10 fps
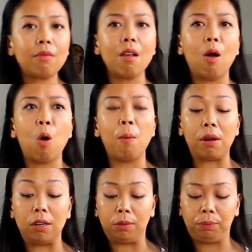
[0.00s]
Oh my
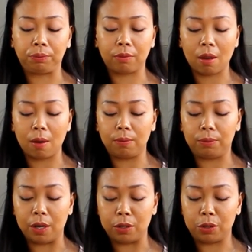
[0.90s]
god,
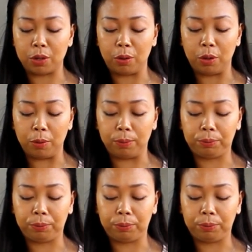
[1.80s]
that's so good.